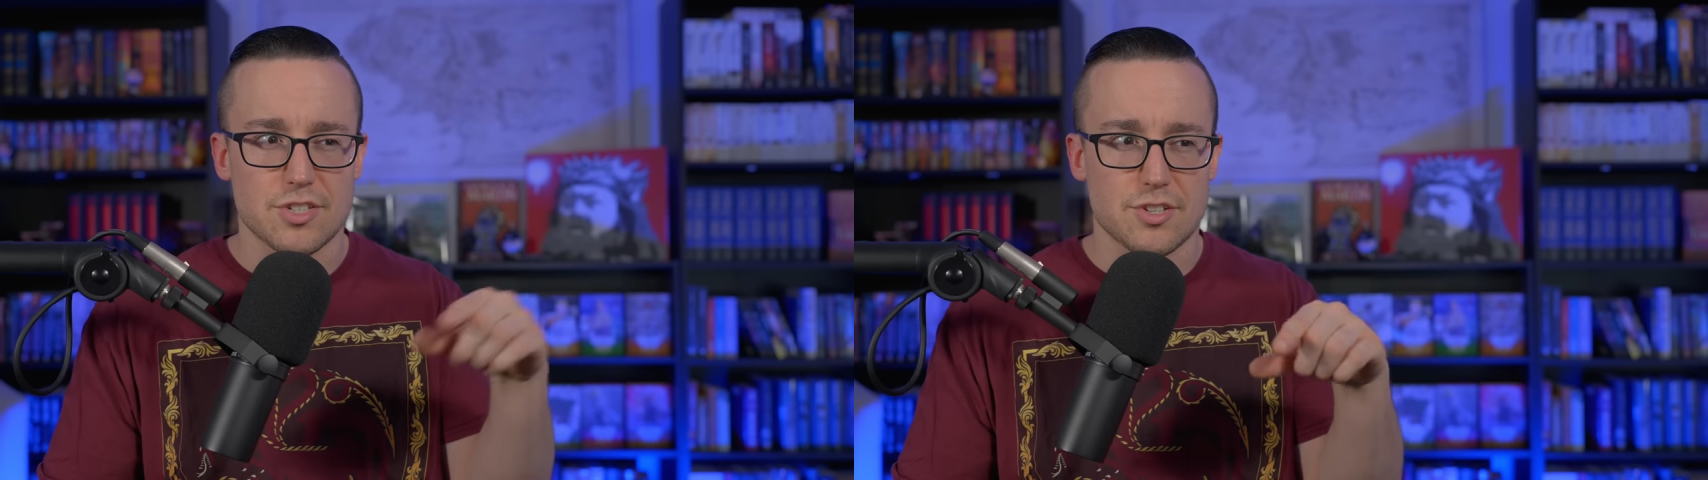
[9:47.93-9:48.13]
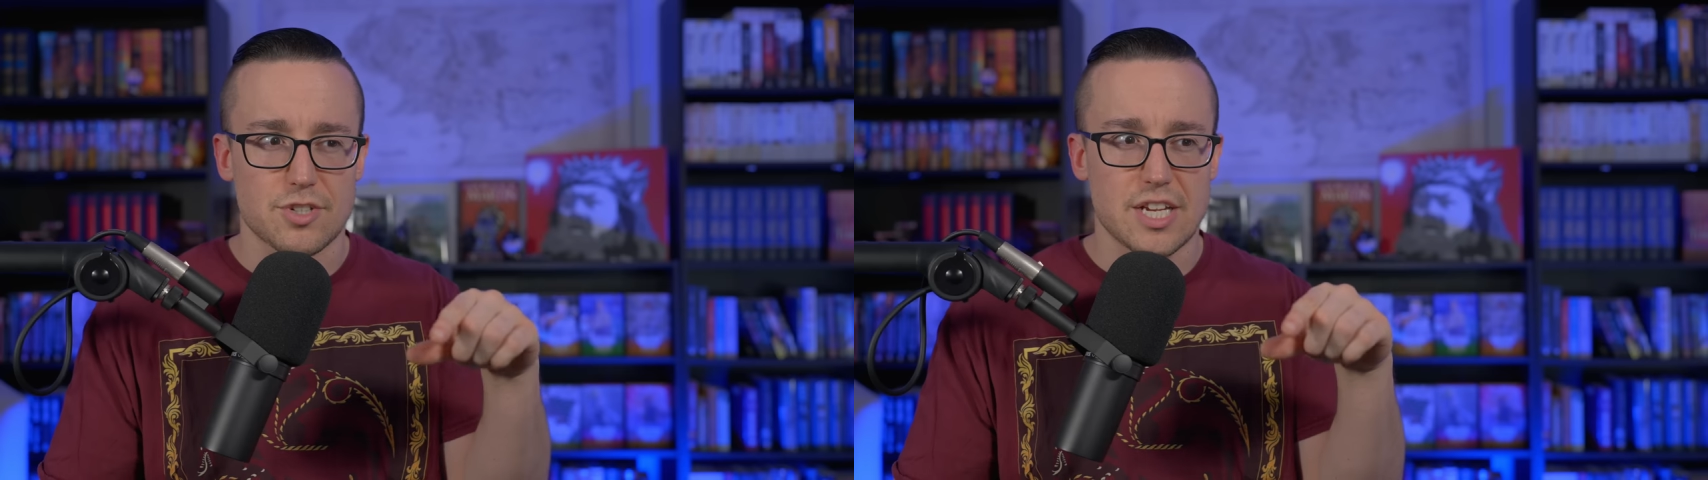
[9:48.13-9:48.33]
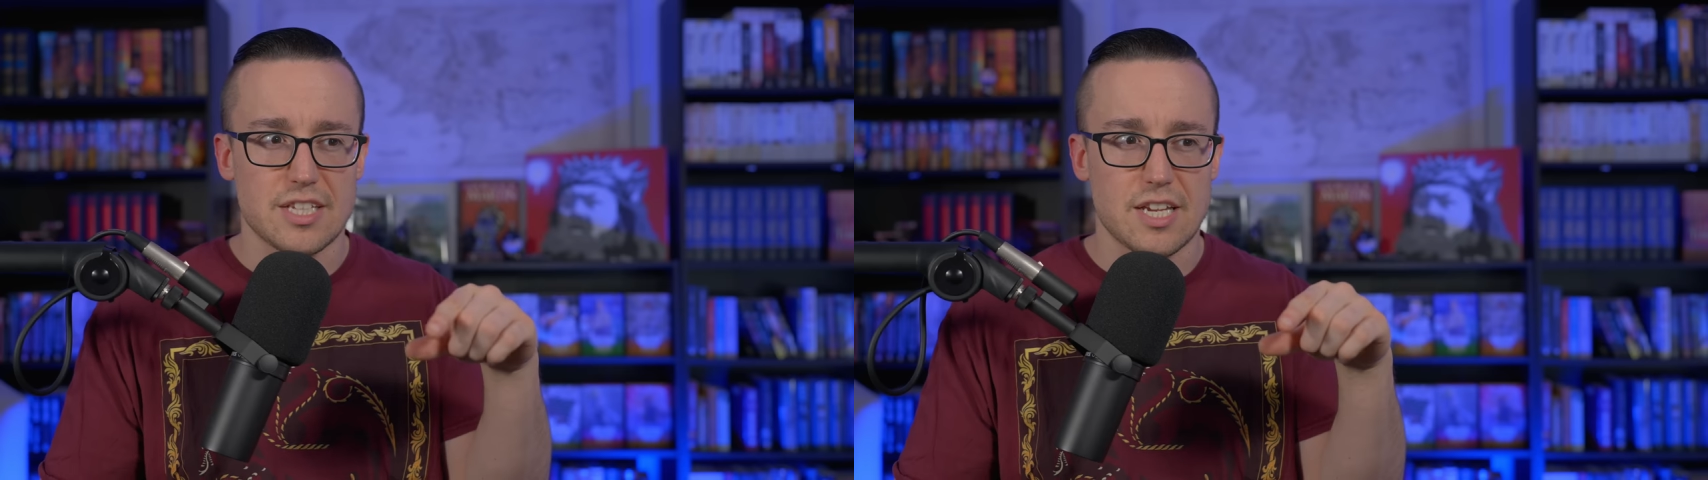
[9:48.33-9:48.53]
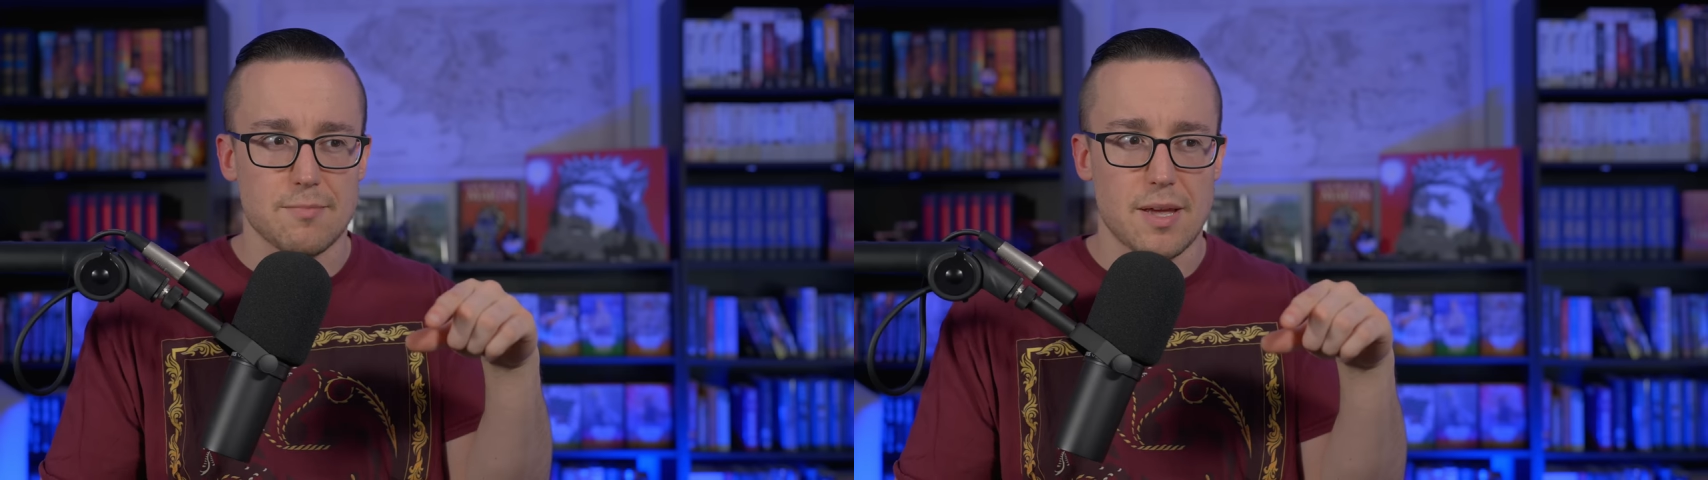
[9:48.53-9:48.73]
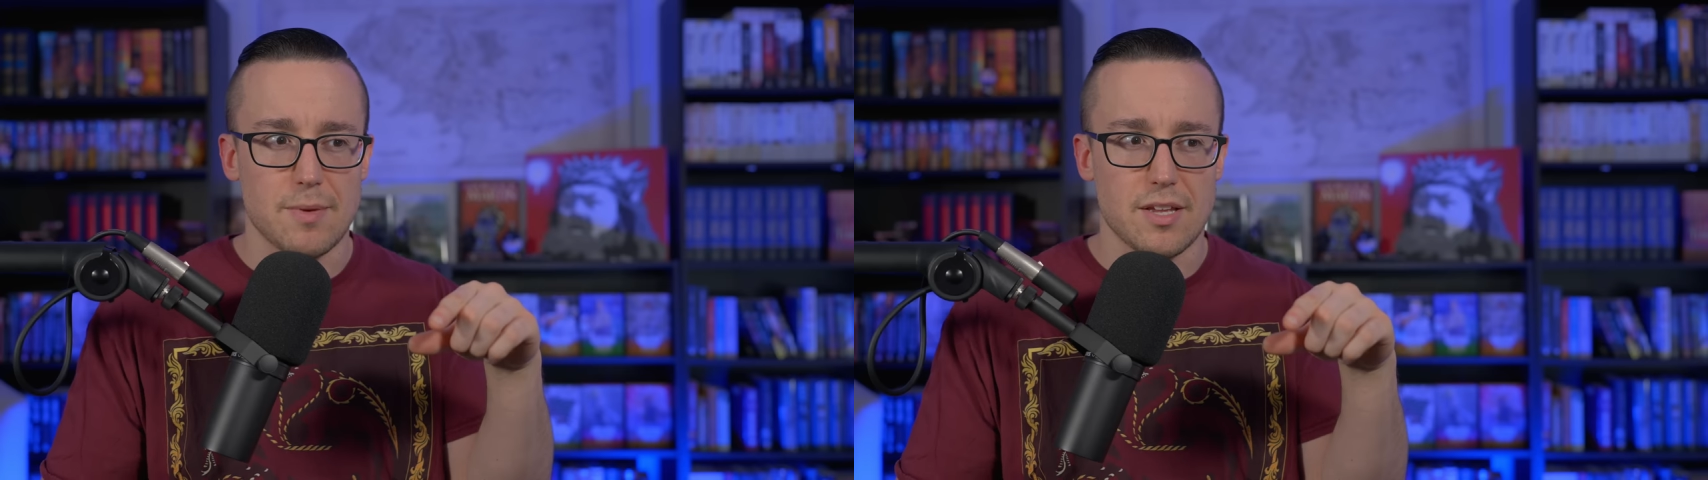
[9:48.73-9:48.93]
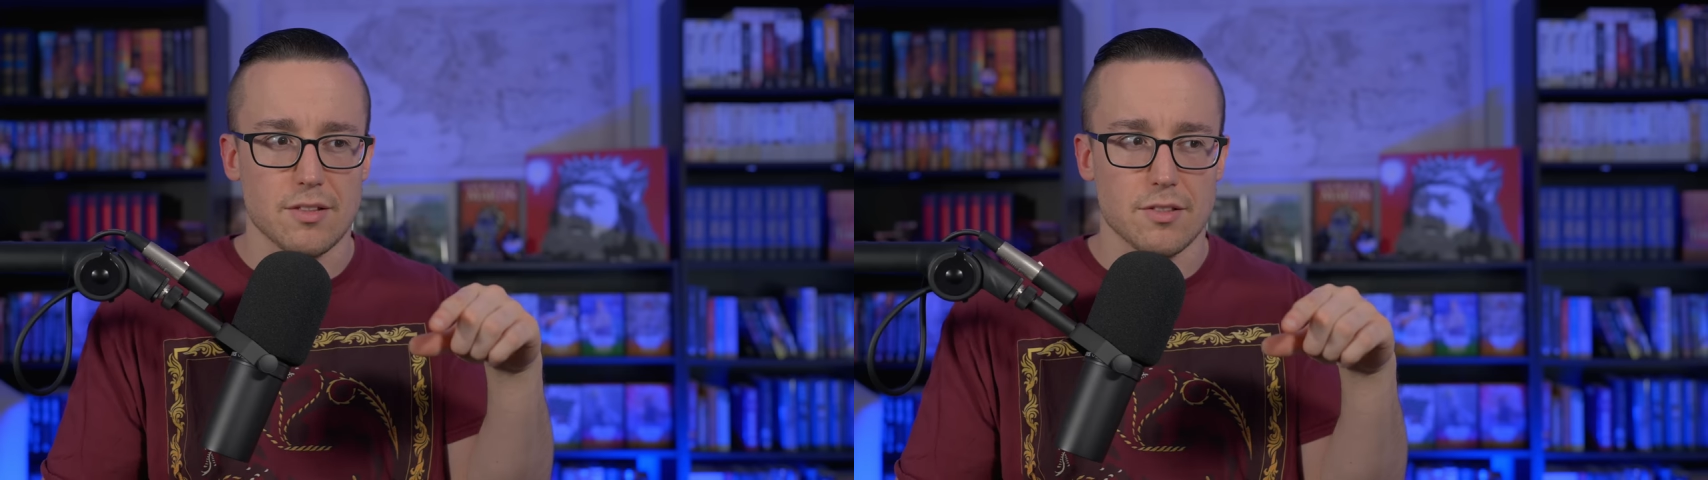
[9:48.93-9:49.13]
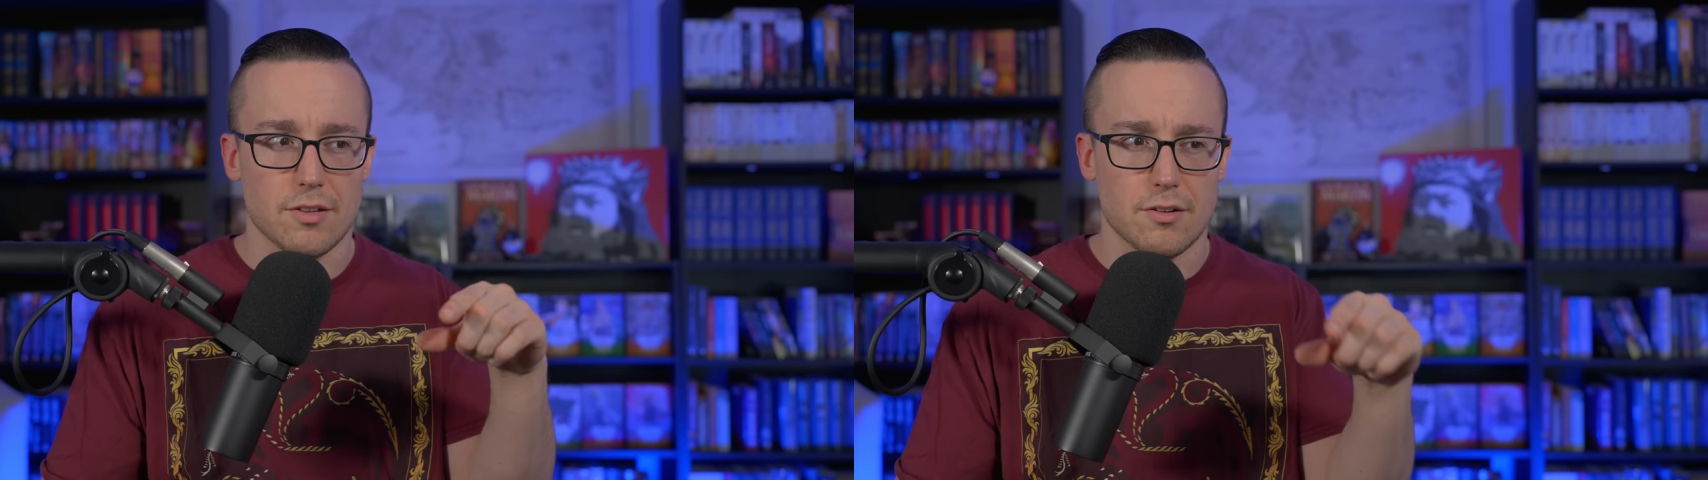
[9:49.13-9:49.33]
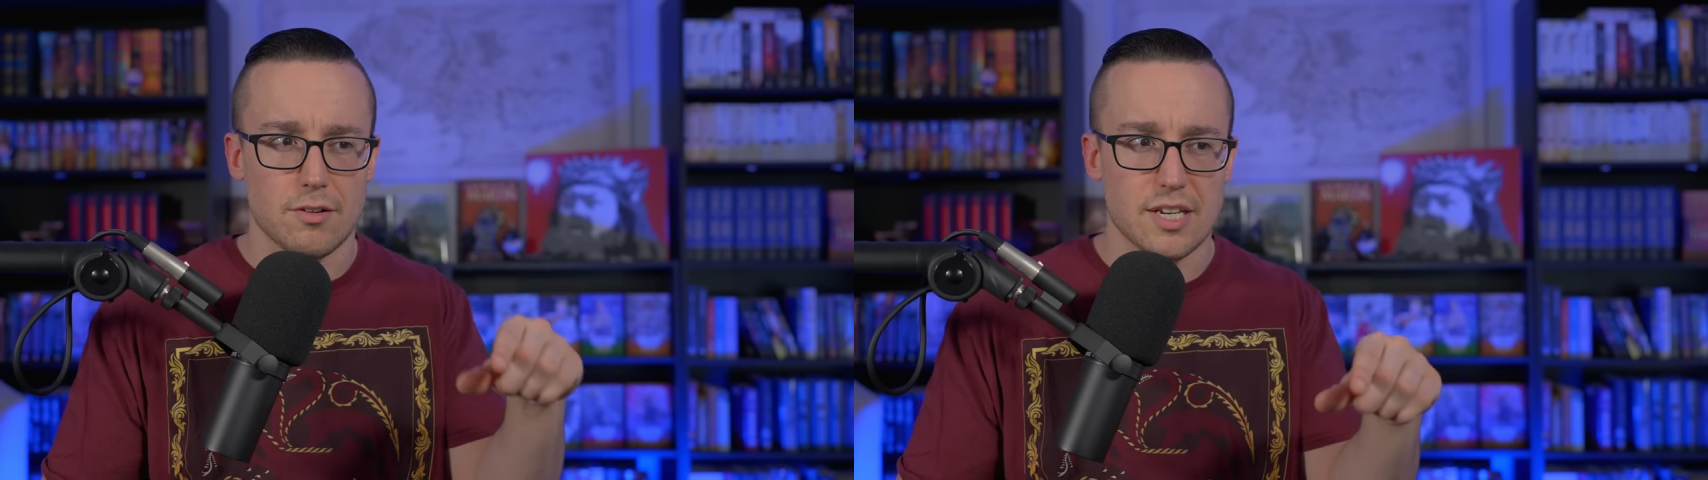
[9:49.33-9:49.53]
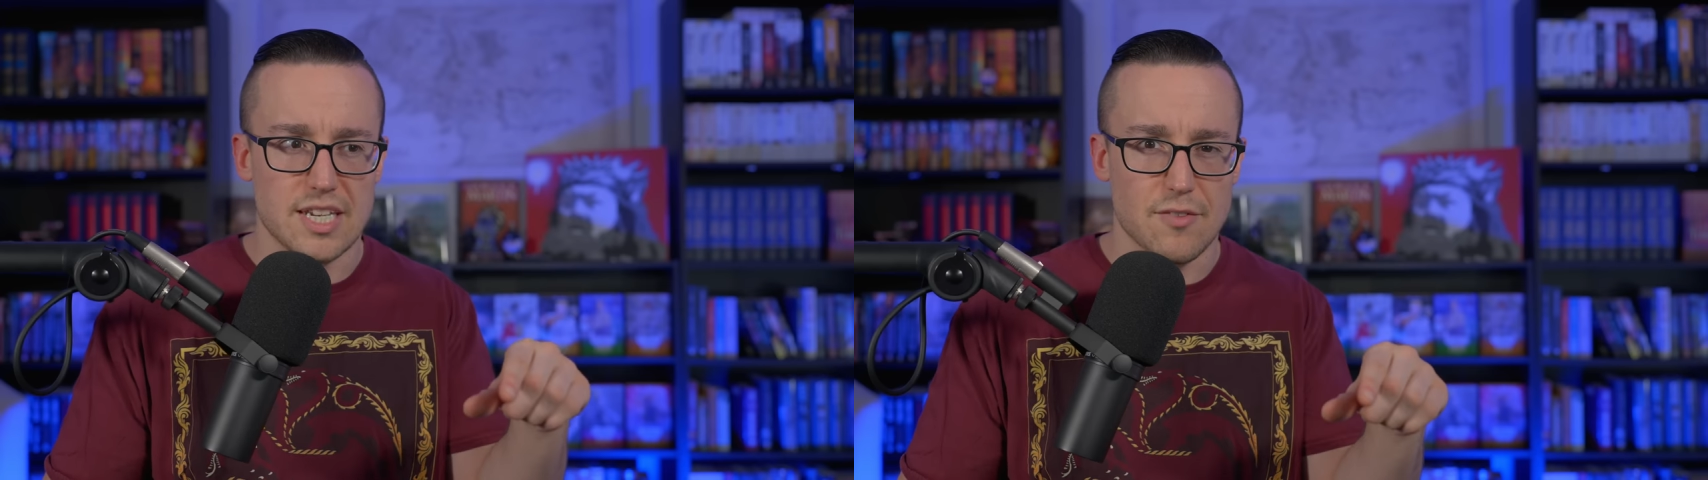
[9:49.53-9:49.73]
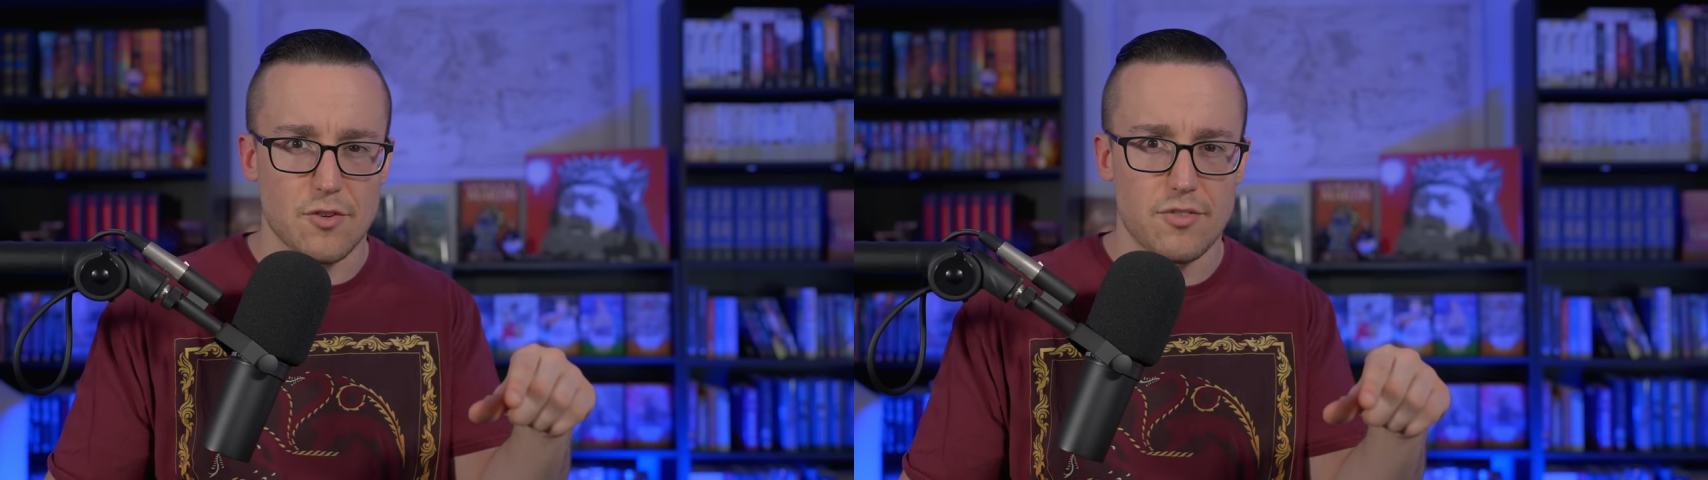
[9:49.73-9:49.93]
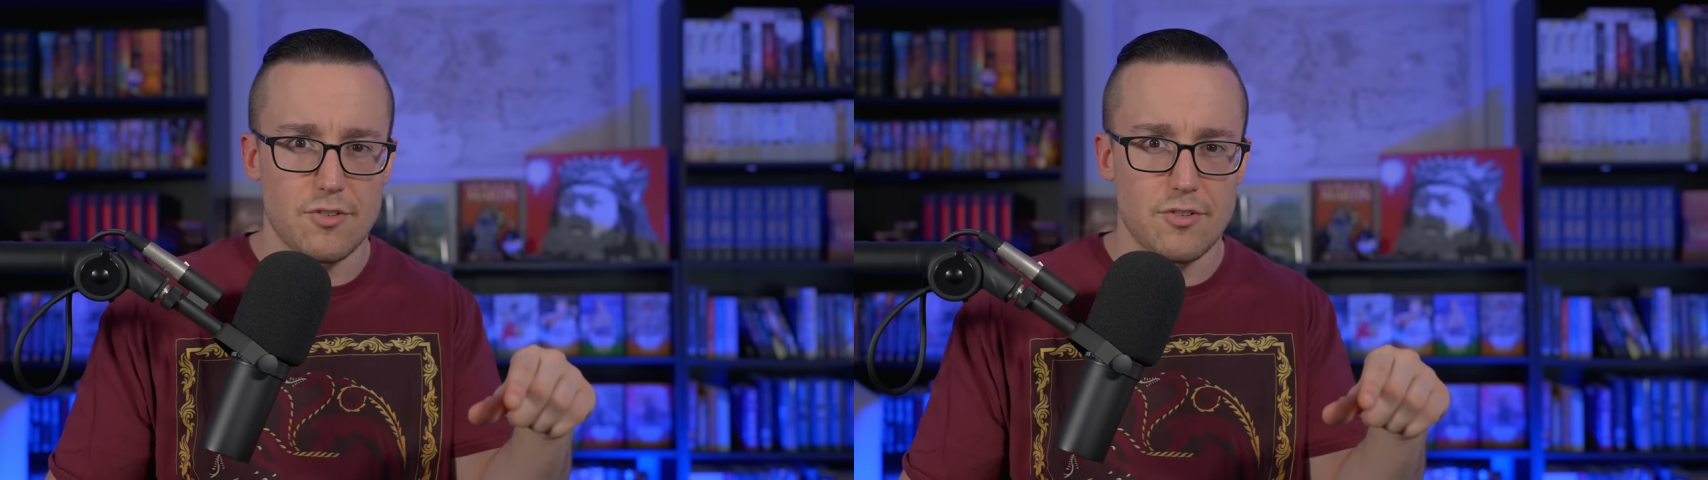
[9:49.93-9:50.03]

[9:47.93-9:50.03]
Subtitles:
there's a chance he can maybe learn a Devil